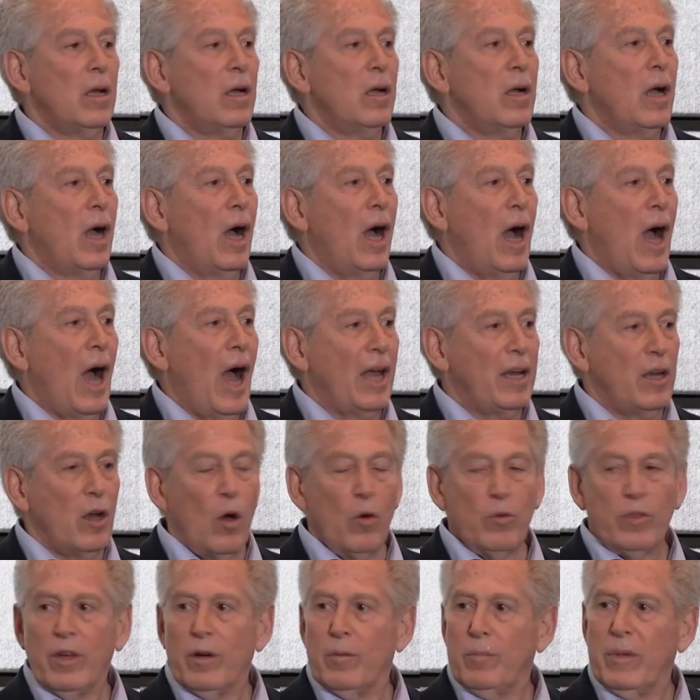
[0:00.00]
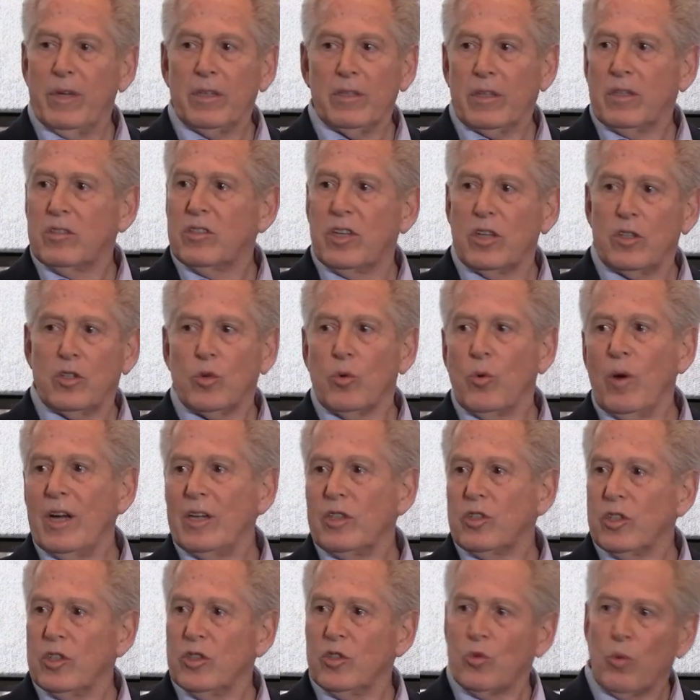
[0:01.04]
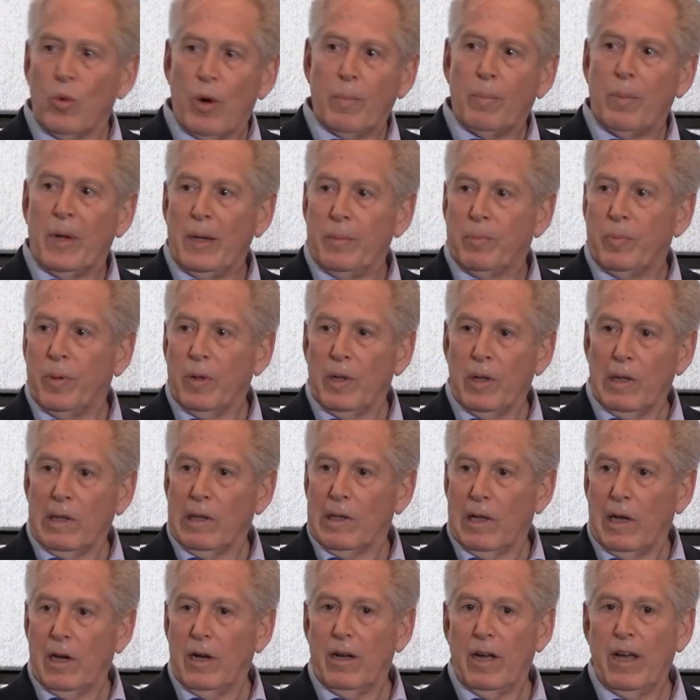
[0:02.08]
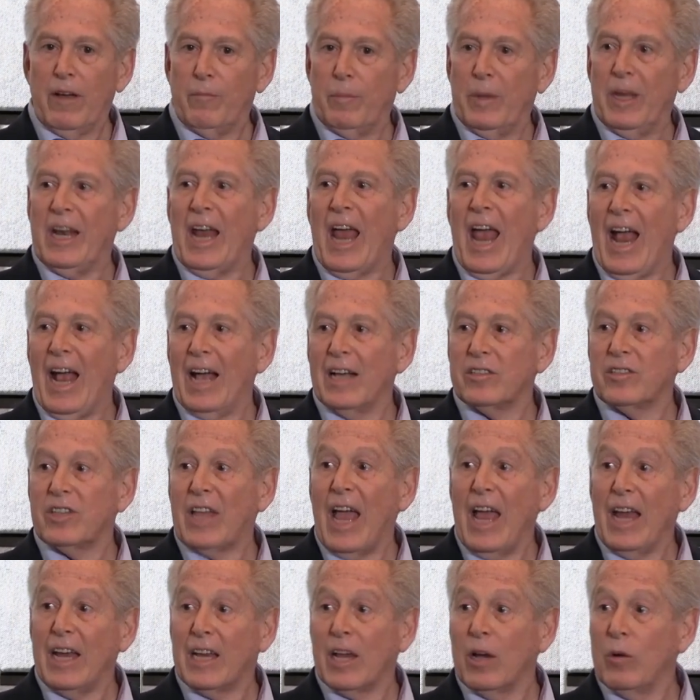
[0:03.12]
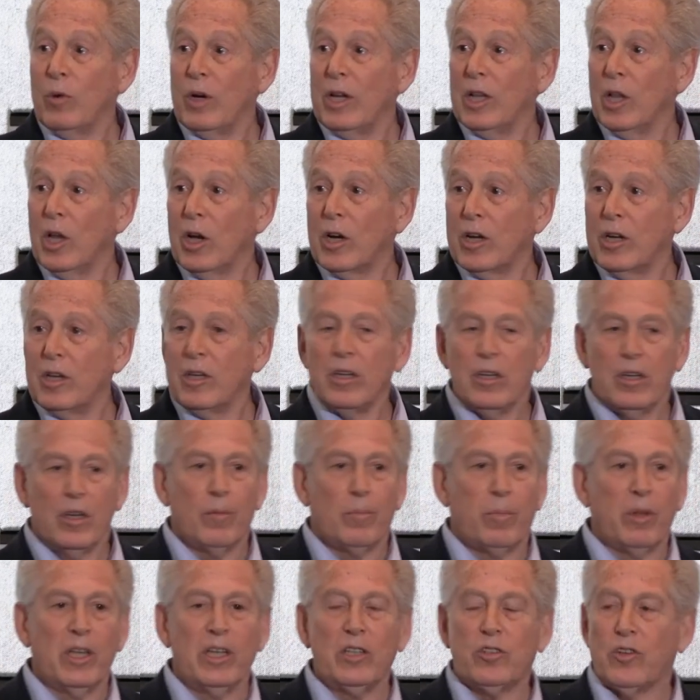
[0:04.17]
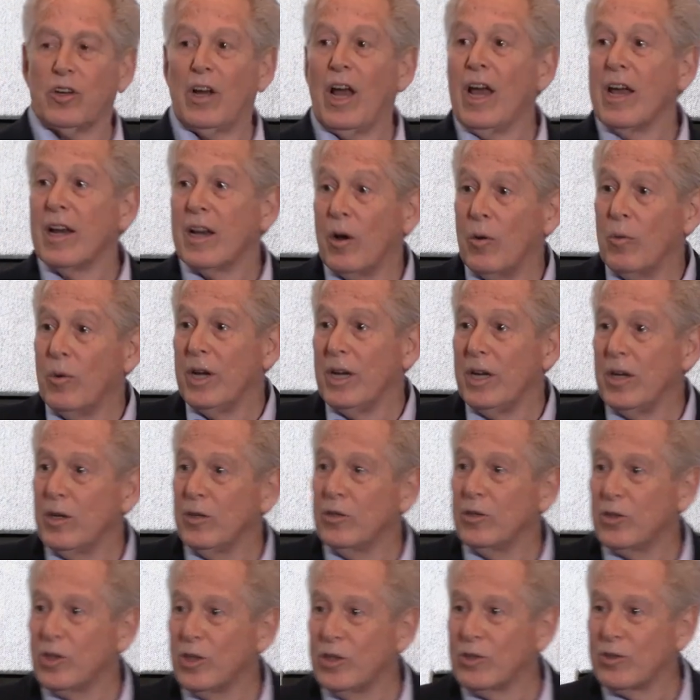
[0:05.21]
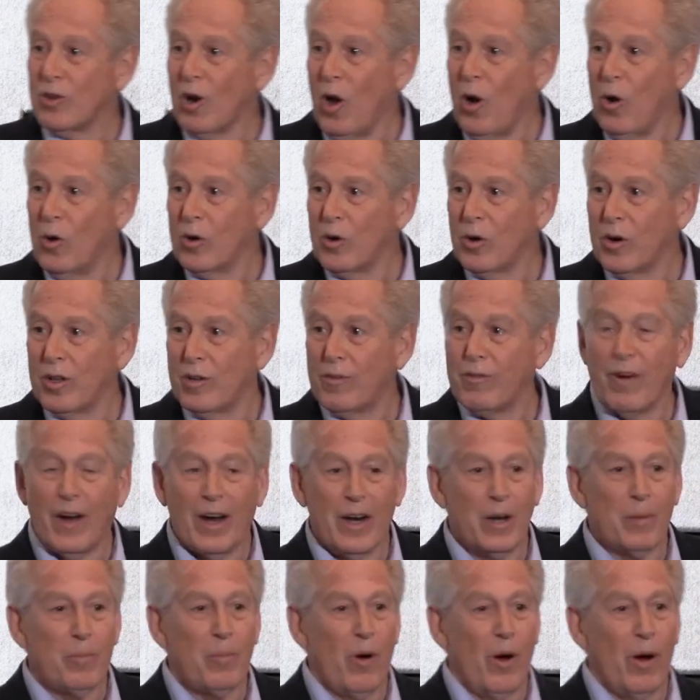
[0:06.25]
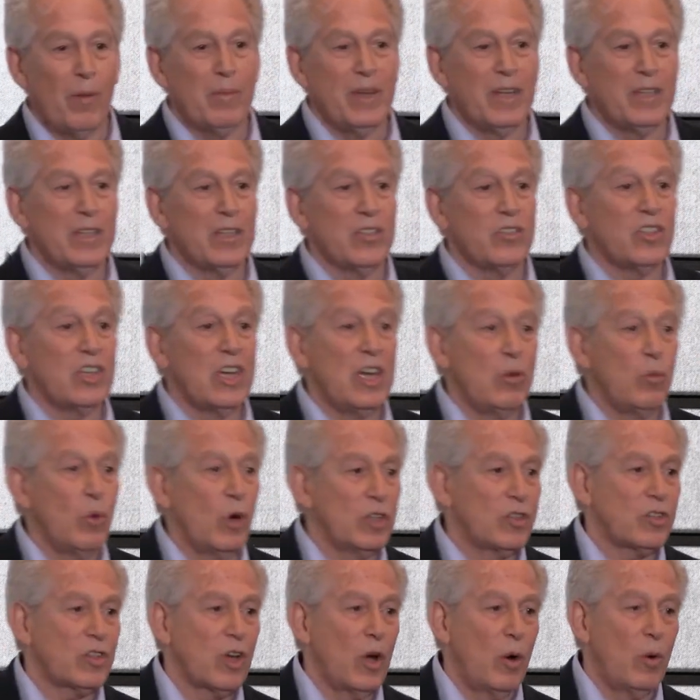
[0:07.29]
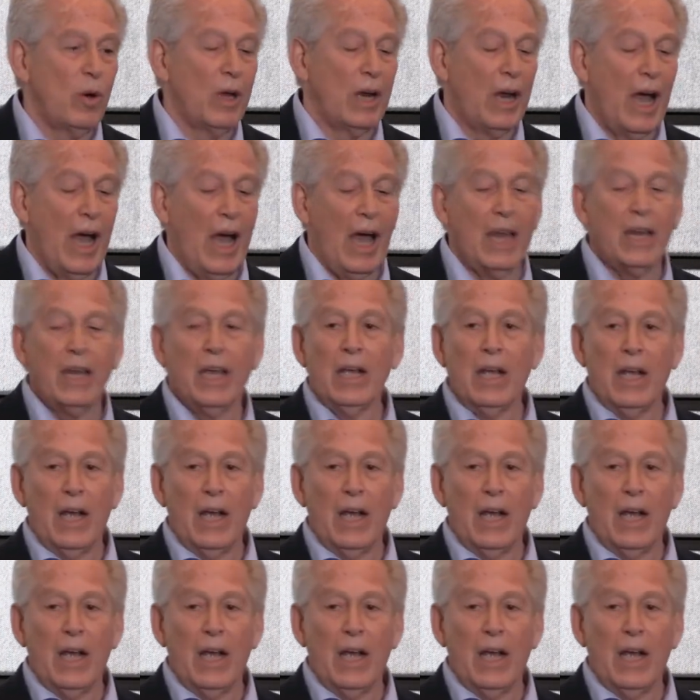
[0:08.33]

I know there have been situations where people have been asked, hey, can we look at the police, or can we use your drone or the fire department to see what's going on?